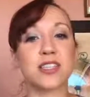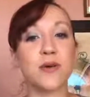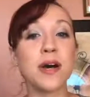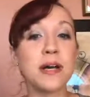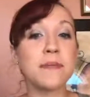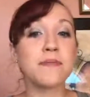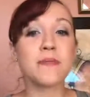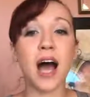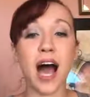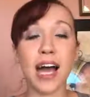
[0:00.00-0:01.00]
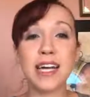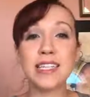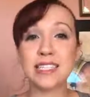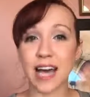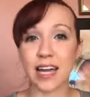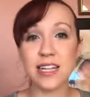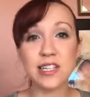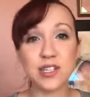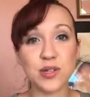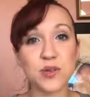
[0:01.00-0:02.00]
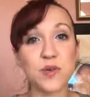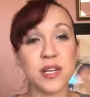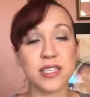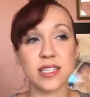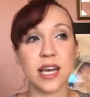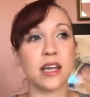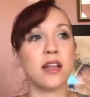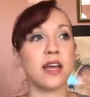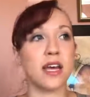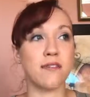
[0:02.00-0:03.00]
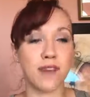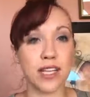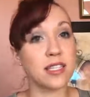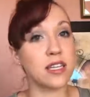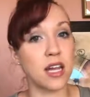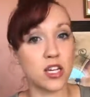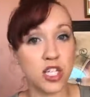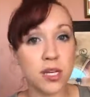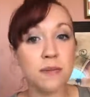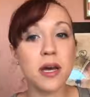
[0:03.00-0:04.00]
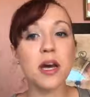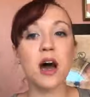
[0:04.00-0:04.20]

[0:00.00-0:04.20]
So I decided to instead like invest in a gym.